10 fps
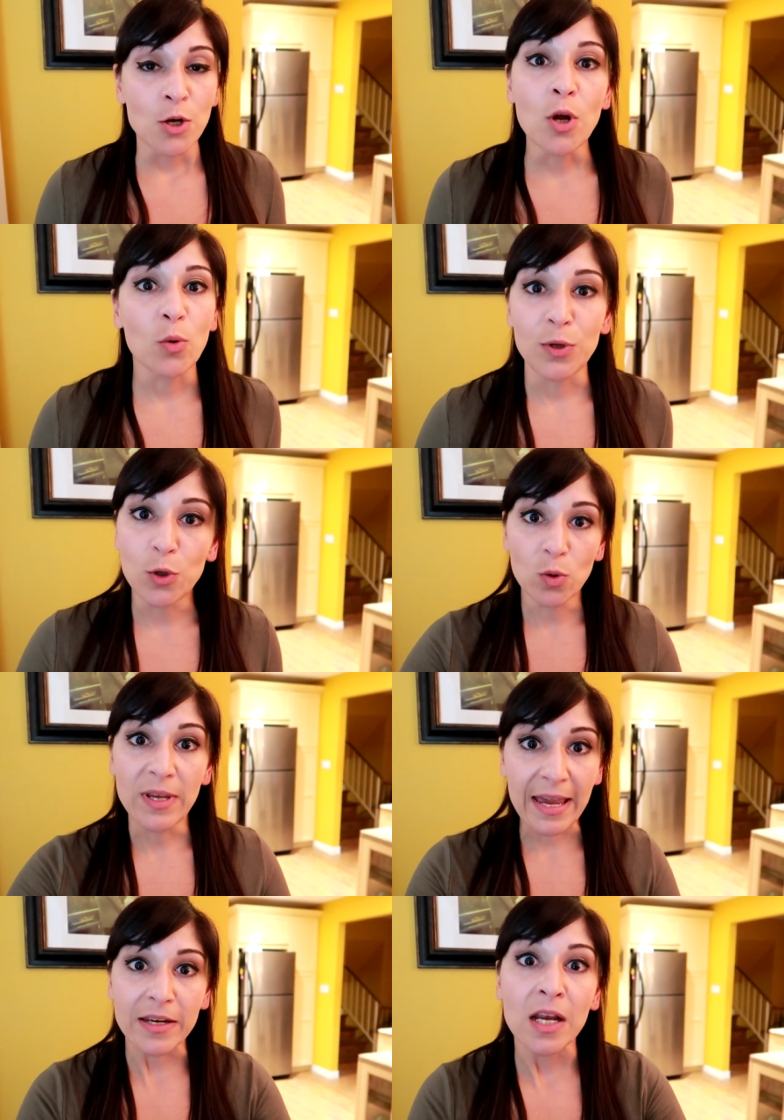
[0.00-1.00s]
No, you
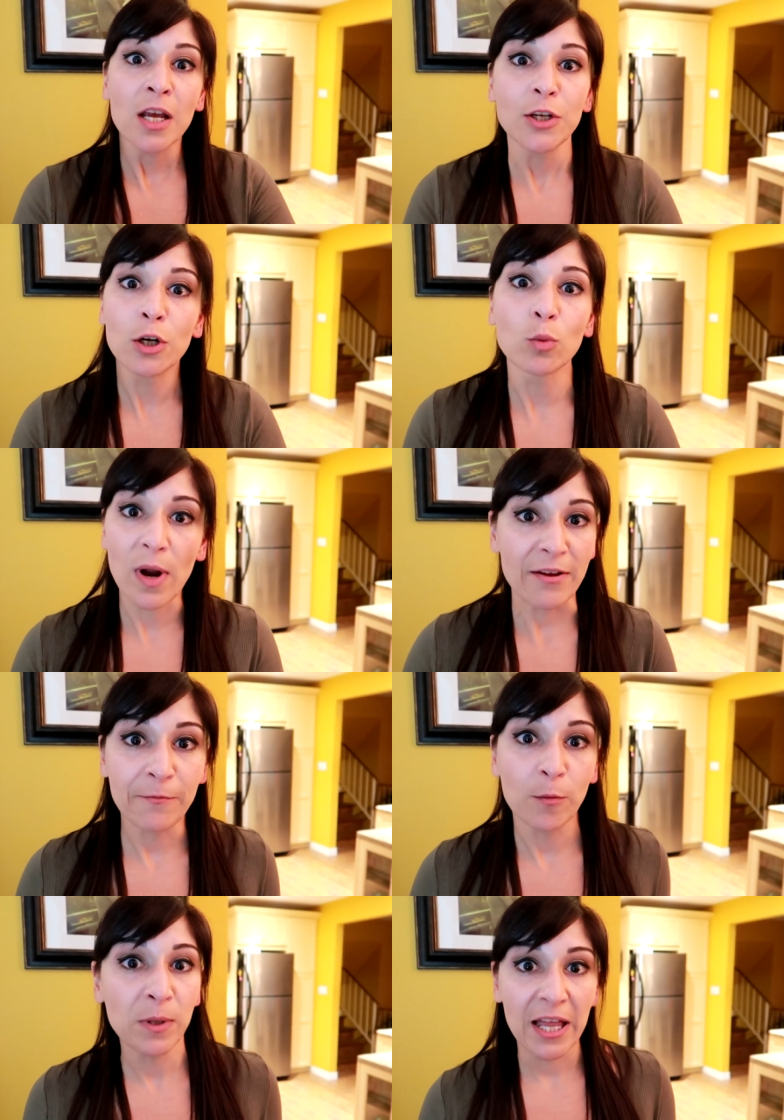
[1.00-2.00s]
get your
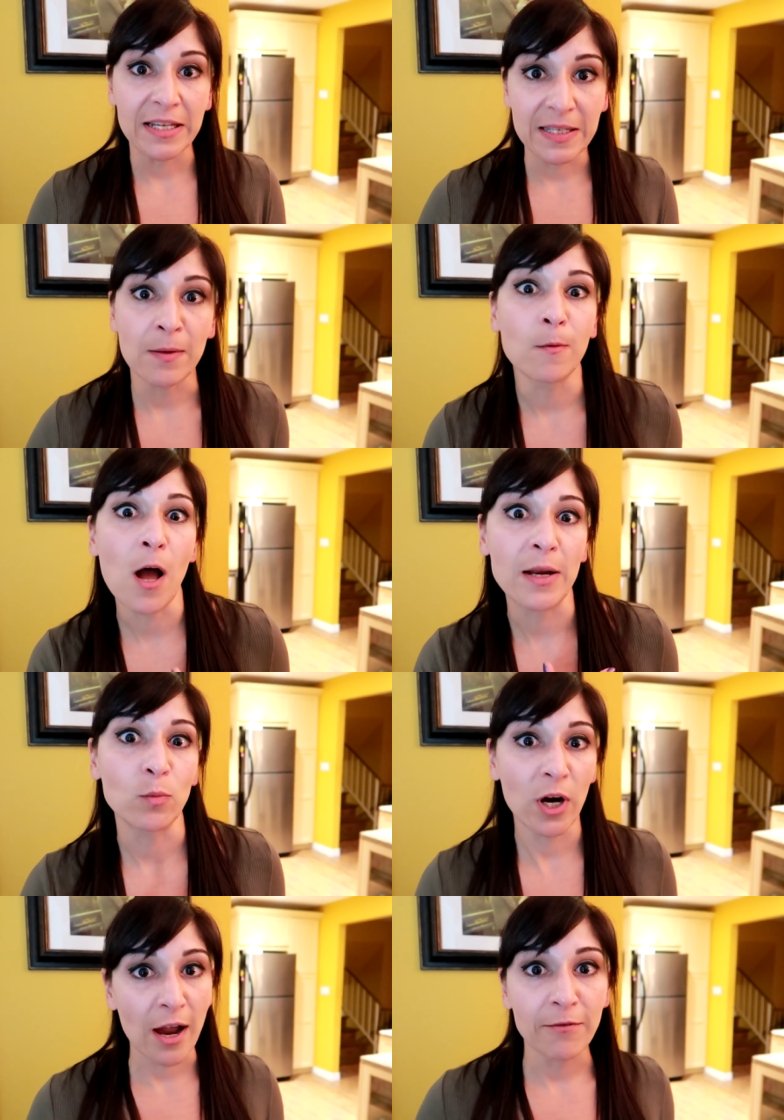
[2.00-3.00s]
rightful place in line
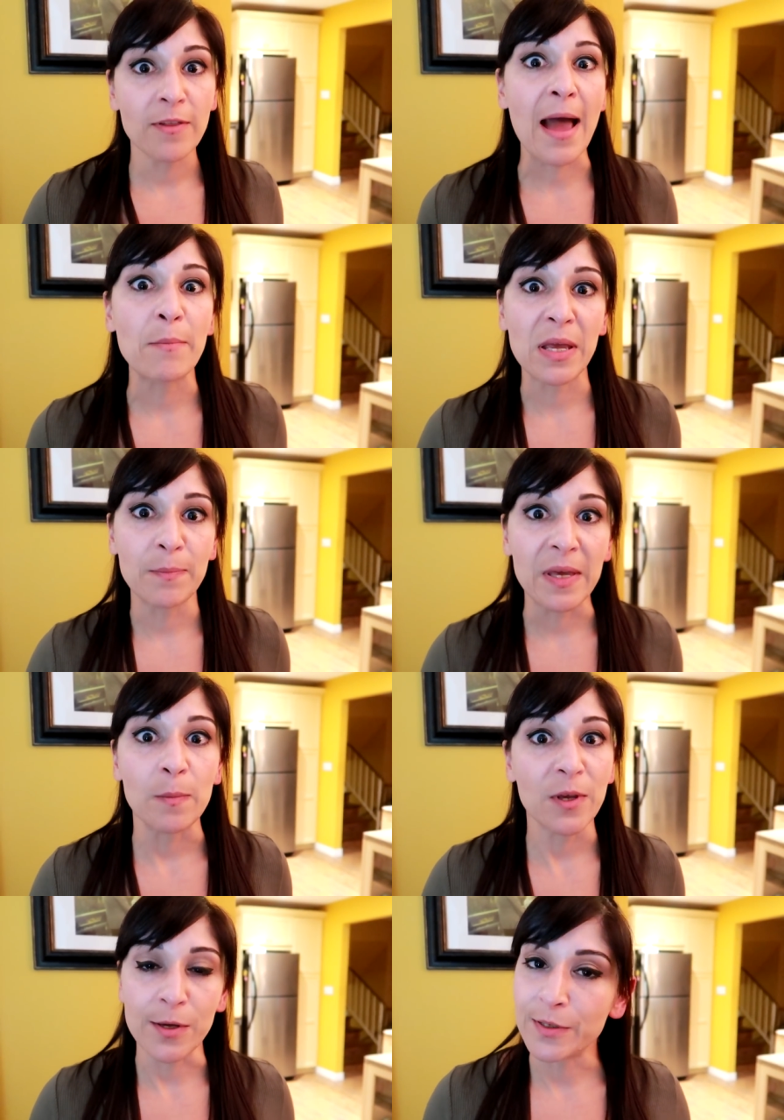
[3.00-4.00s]
wherever that may be,
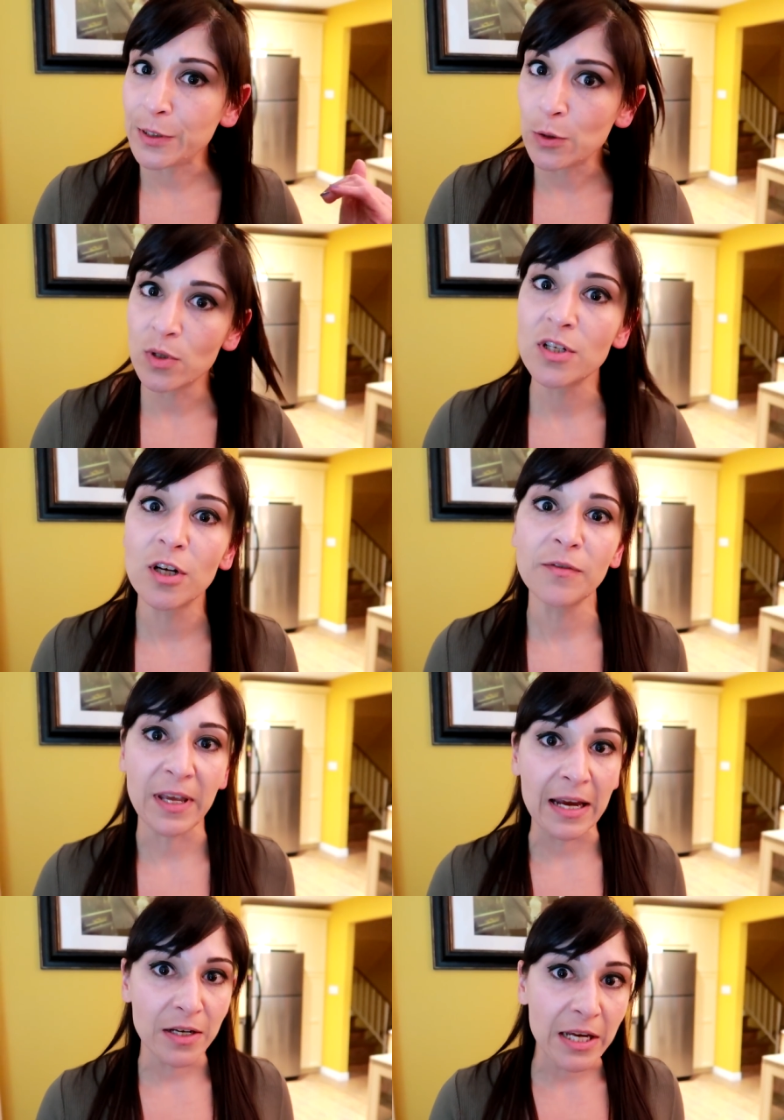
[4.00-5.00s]
because you deserve
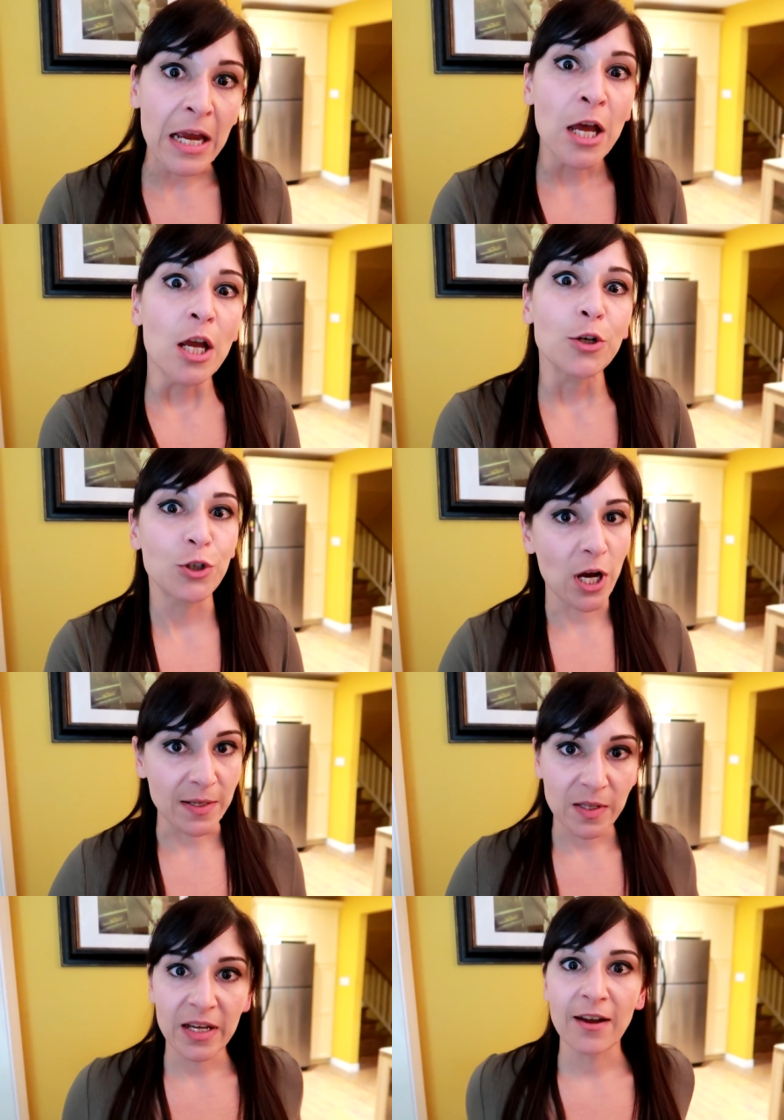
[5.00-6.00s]
candy
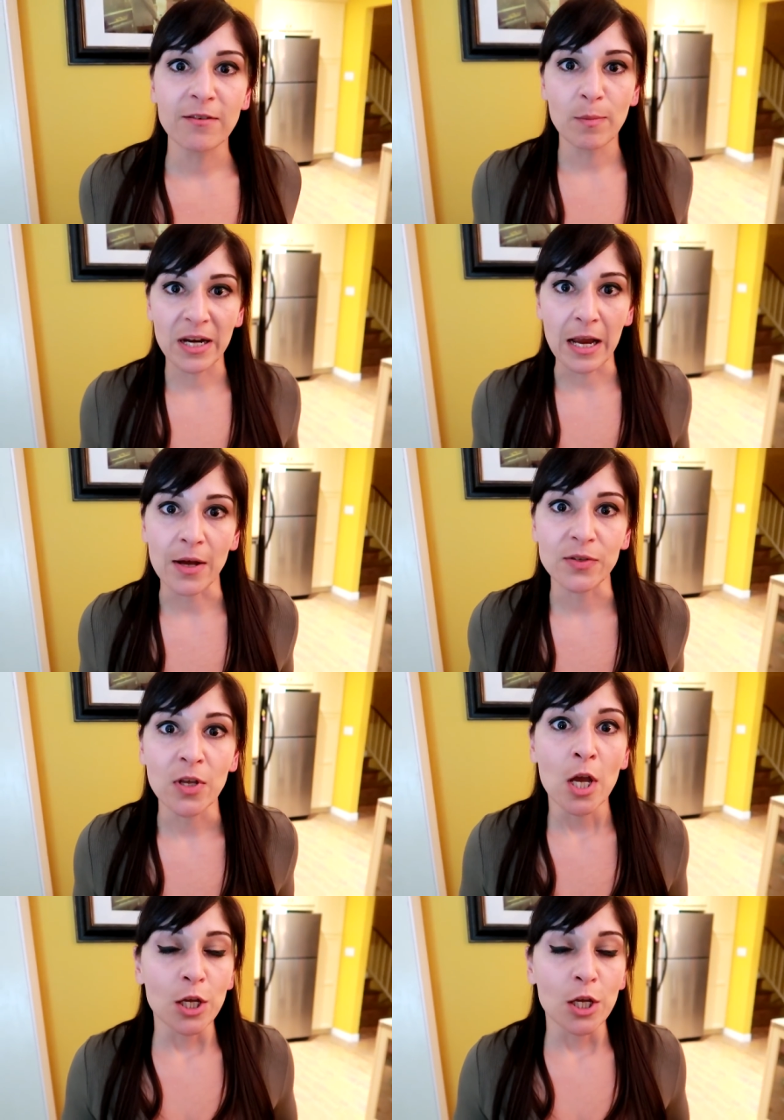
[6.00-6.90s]
just like everybody else.